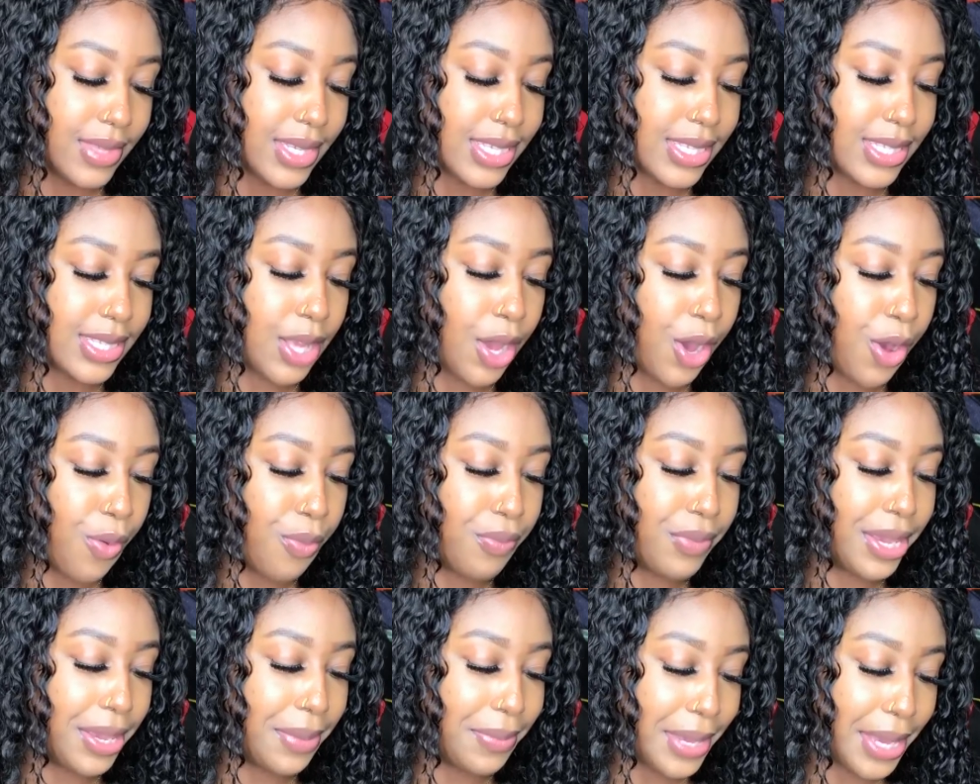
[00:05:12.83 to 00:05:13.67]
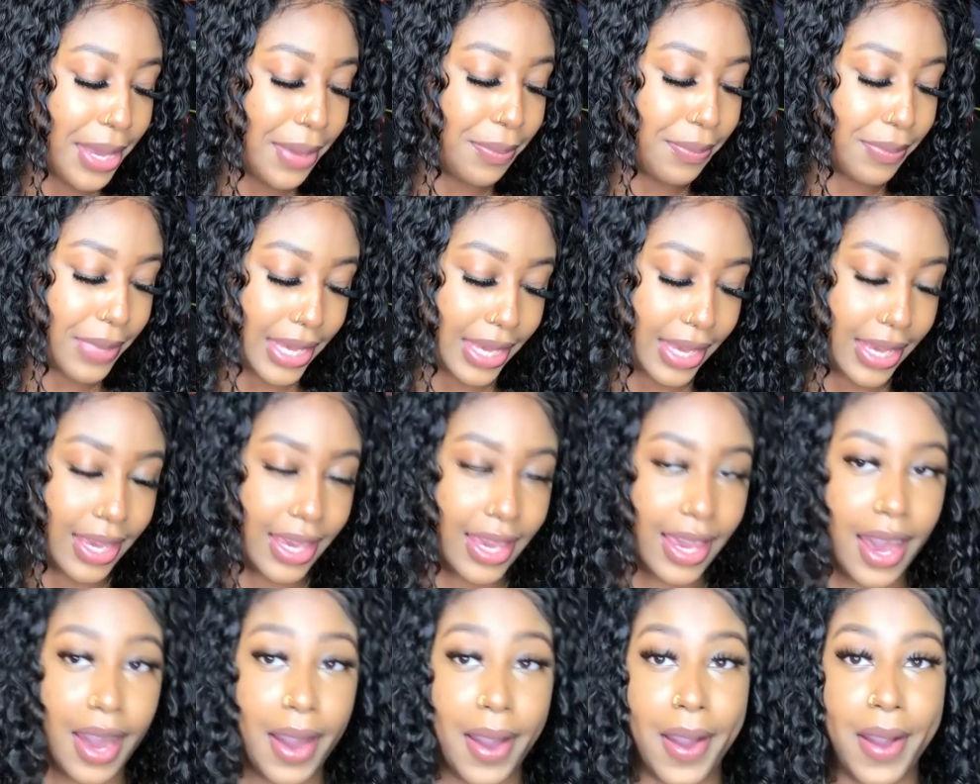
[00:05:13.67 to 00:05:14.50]
So, me being
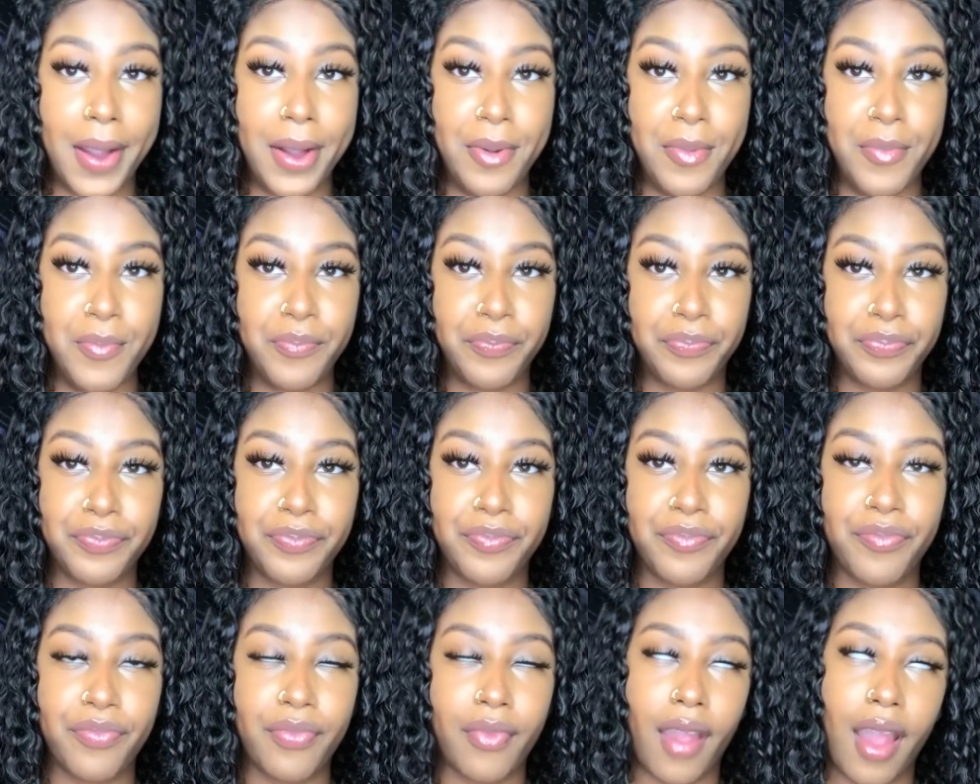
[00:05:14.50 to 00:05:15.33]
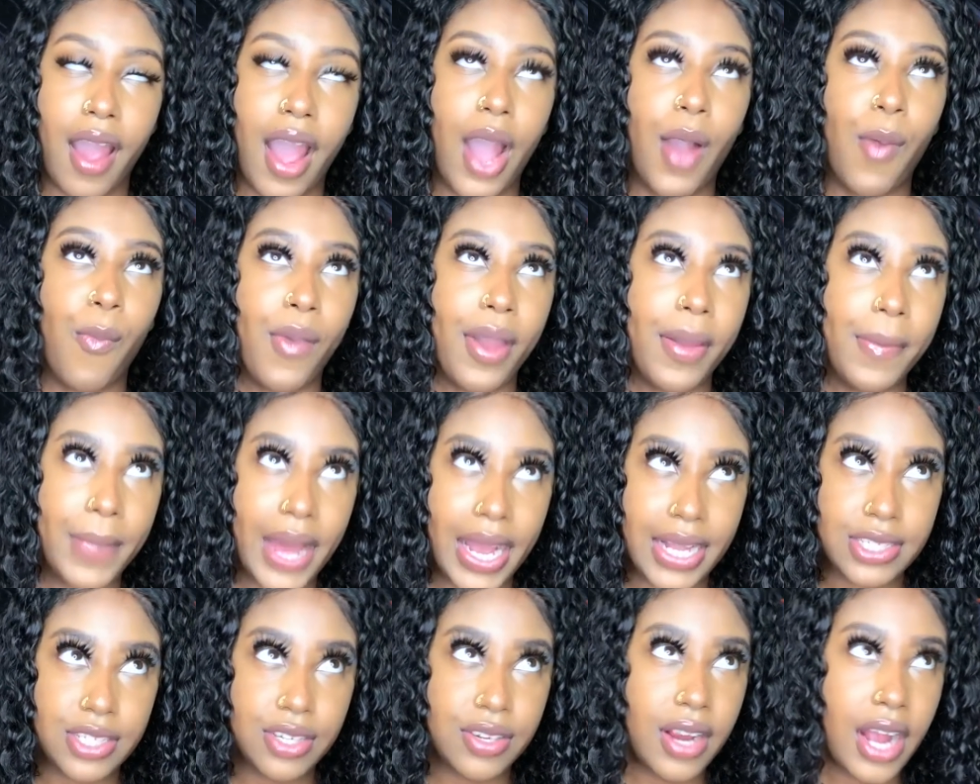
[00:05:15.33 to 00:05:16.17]
me, I went
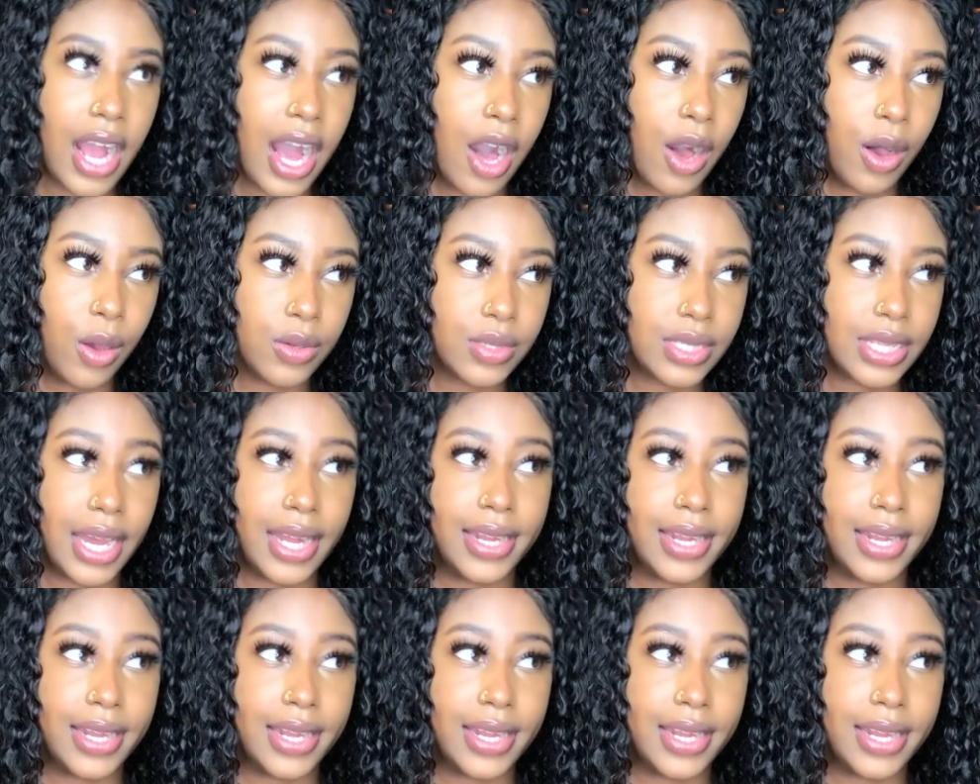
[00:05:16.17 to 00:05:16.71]
back to her house.